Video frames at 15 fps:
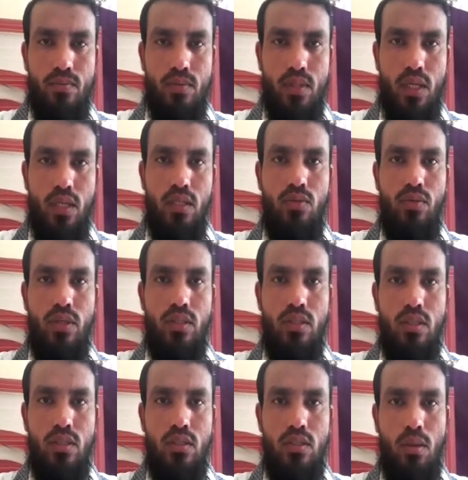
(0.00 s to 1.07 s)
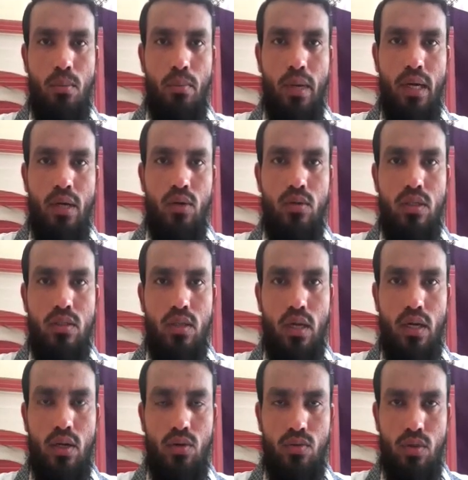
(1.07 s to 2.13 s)
things which is made to this
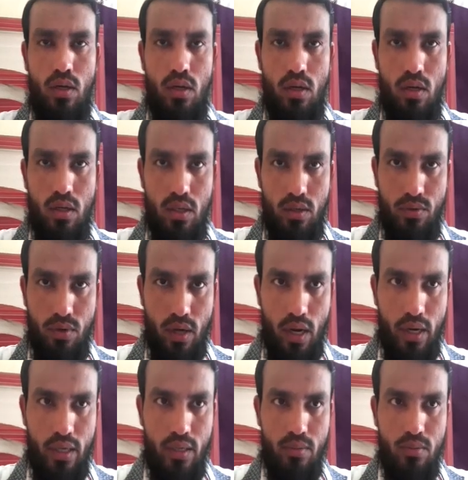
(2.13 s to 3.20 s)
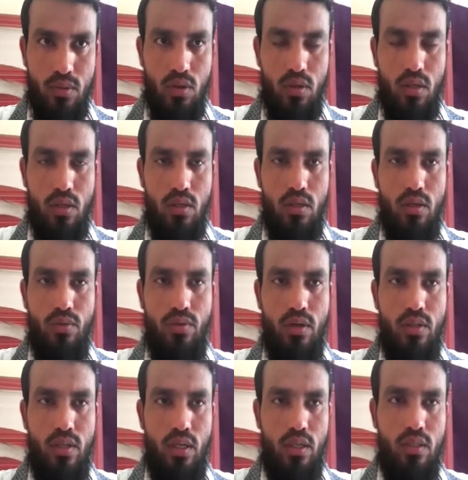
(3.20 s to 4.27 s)
kind of the different items or
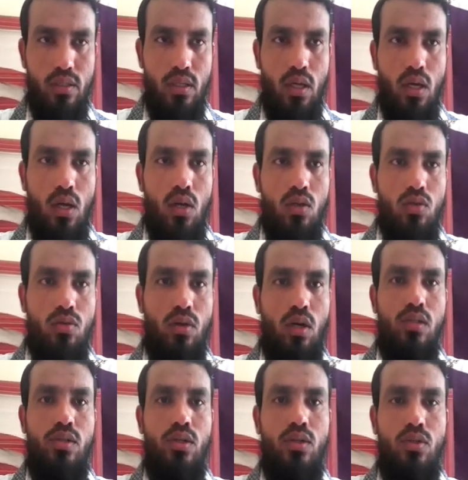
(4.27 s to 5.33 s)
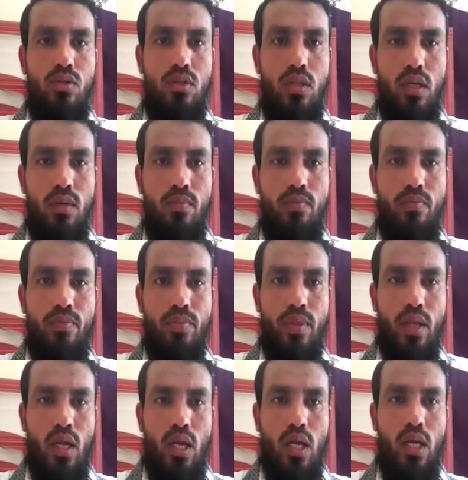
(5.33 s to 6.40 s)
different things. So we also use the
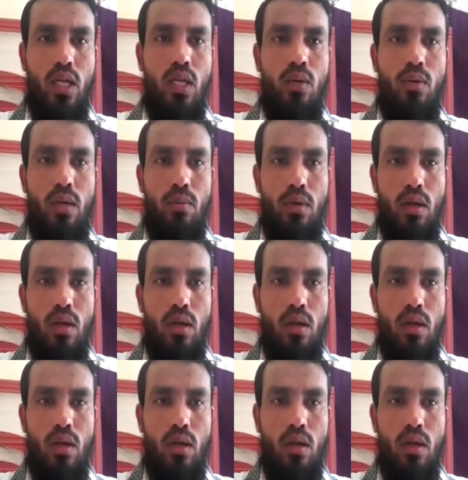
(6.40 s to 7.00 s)
innumerable